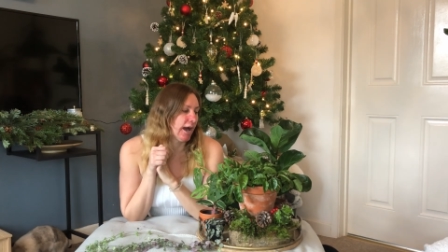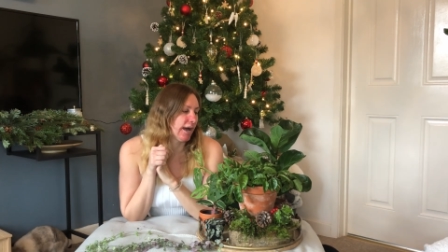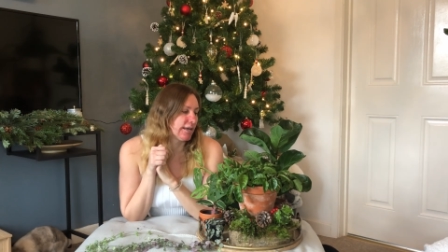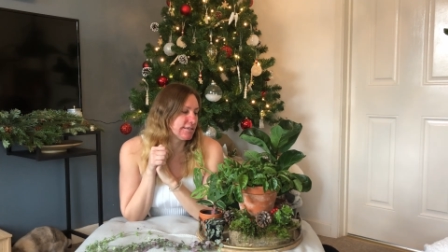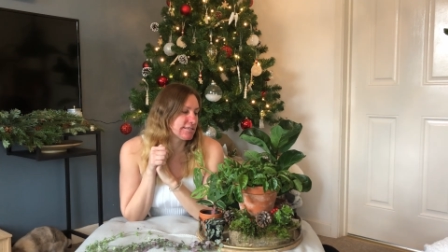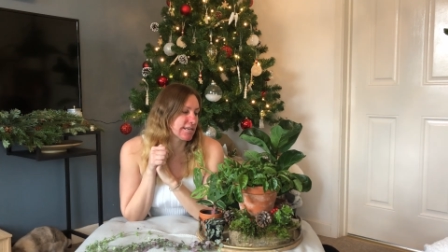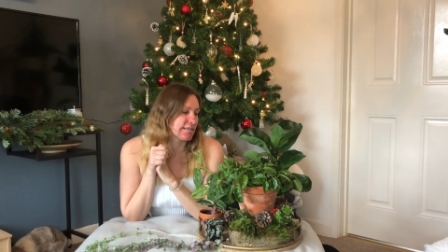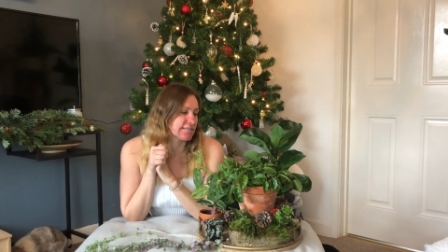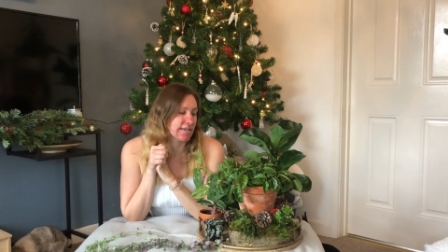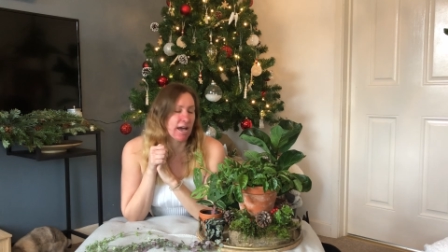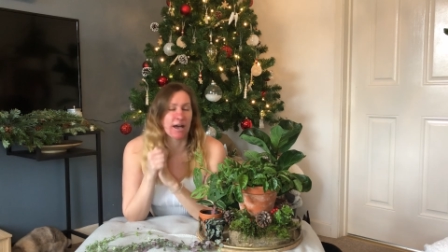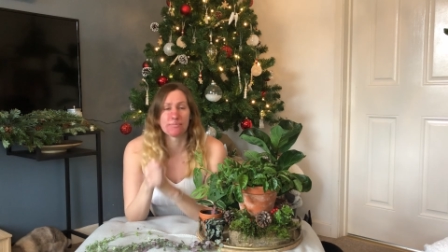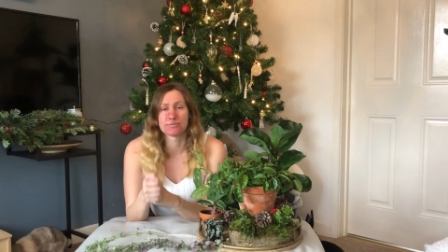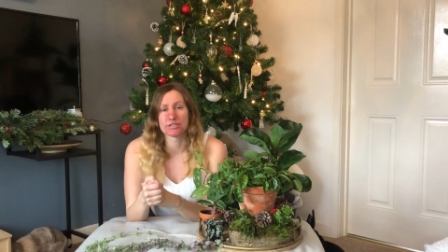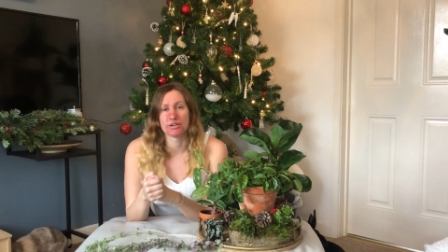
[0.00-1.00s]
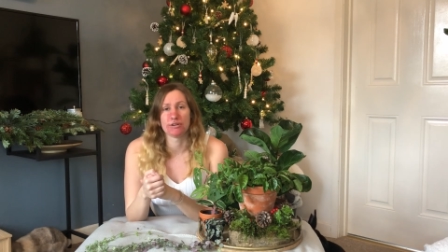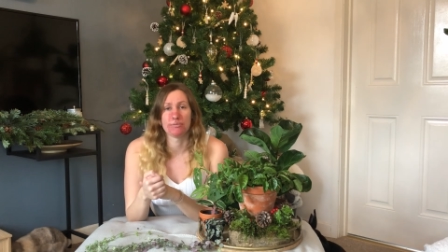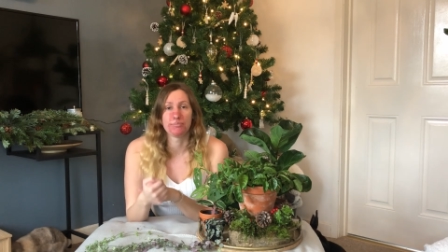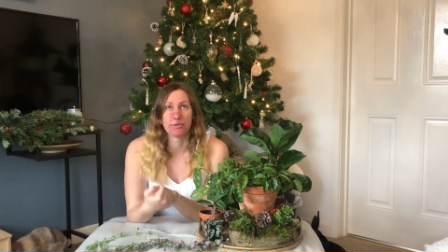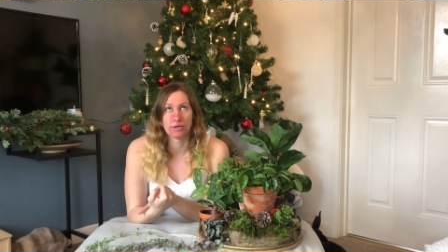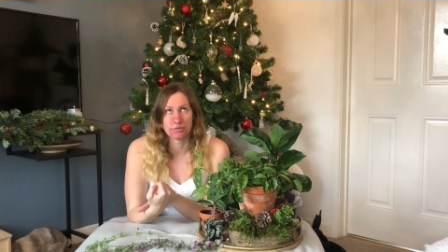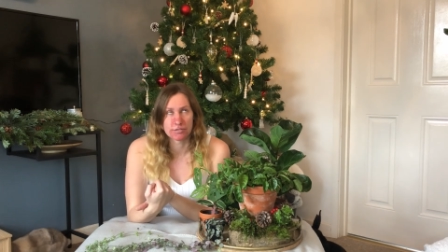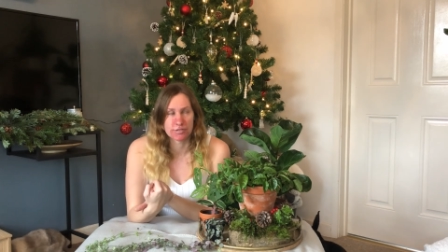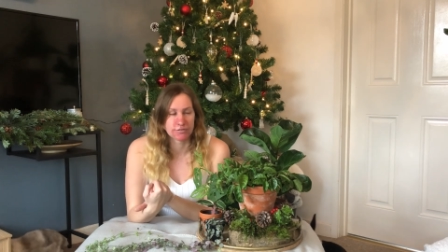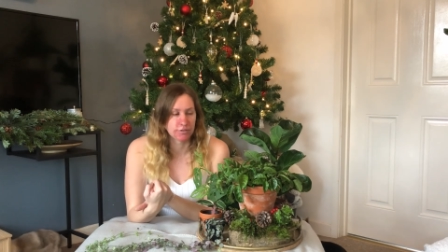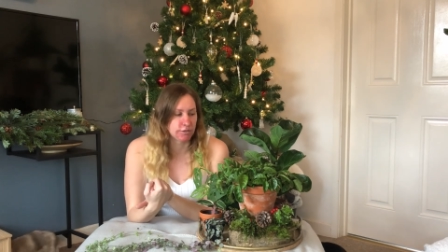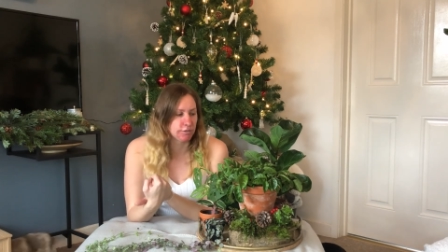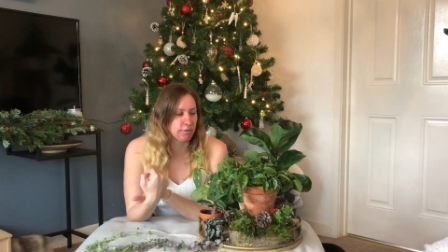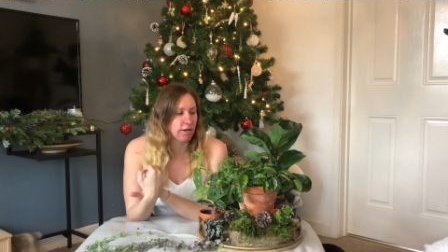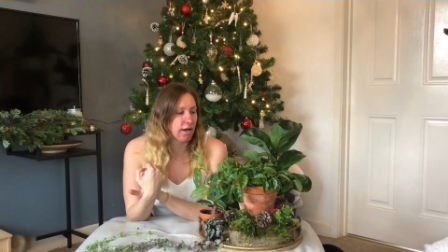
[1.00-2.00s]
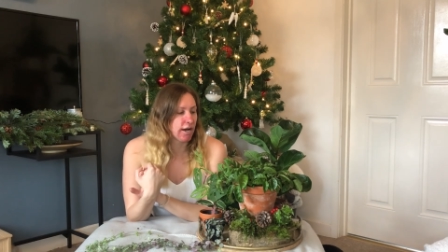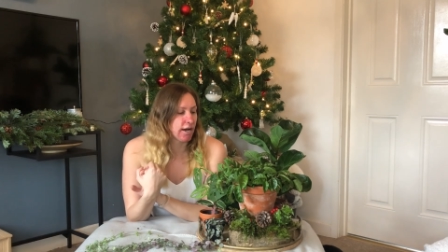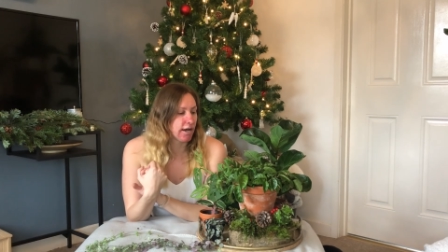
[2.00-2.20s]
And it's absolutely beautiful.